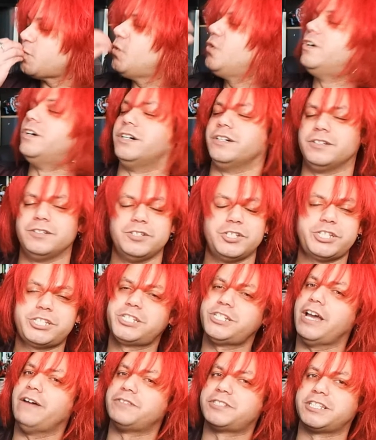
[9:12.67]
Ugh,
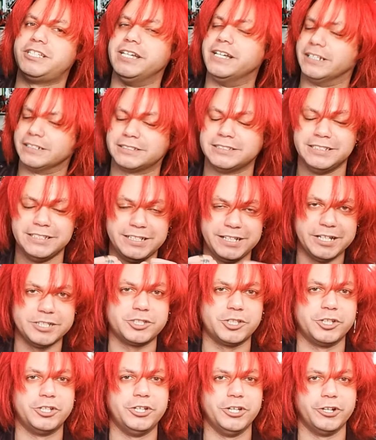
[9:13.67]
chef's kiss.
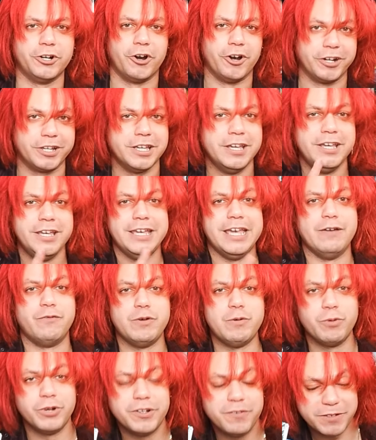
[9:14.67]
It's a good arc. If
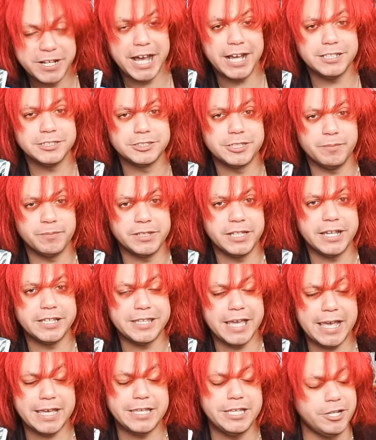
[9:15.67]
we would have gotten something like
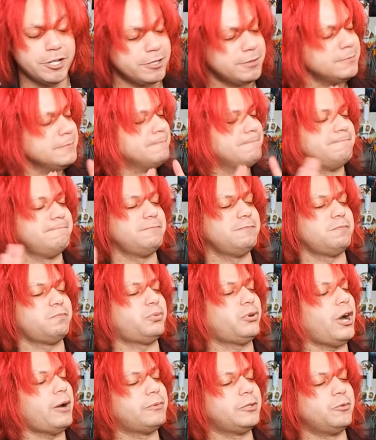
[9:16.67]
that here,
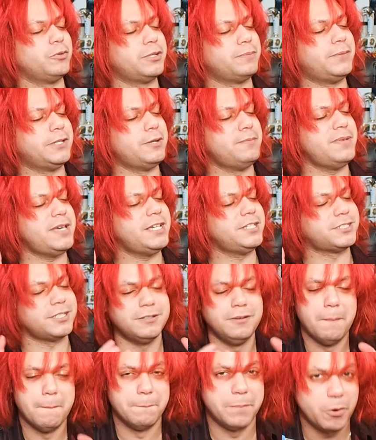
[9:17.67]
probably would have been
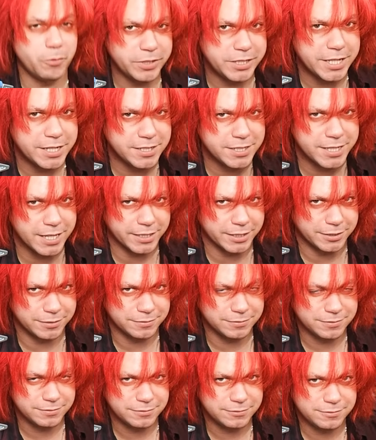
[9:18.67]
amazing, but we didn't get it.
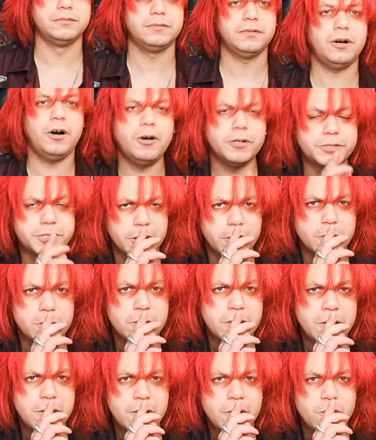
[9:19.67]

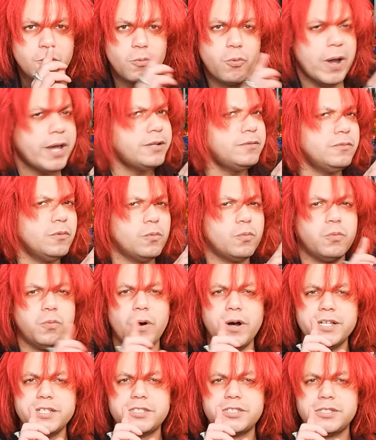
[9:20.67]
Also, when
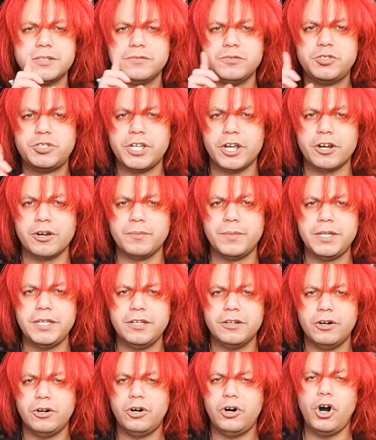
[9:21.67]
was
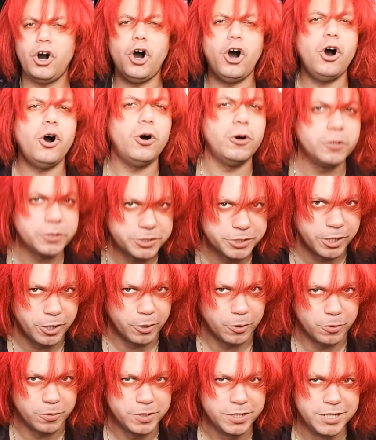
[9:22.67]
Jeremy
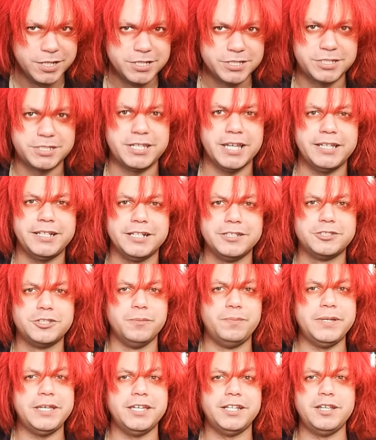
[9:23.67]
also stated
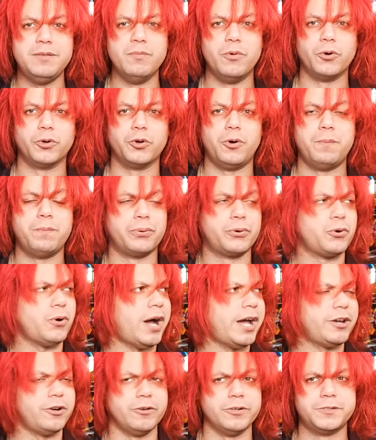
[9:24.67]
to be an immortal
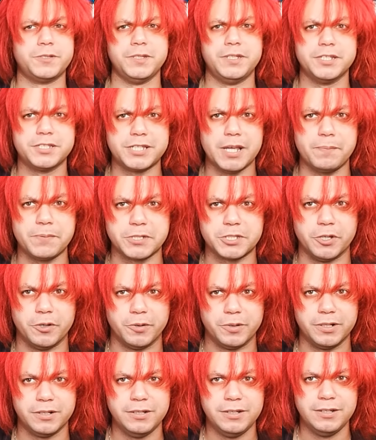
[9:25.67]
prior to this
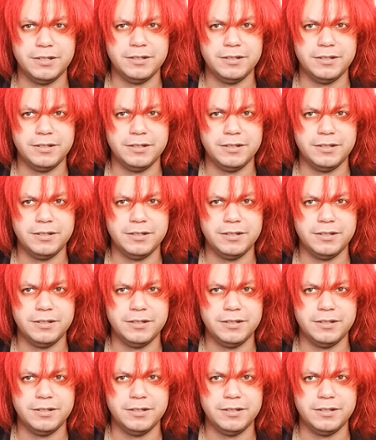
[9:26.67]
episode?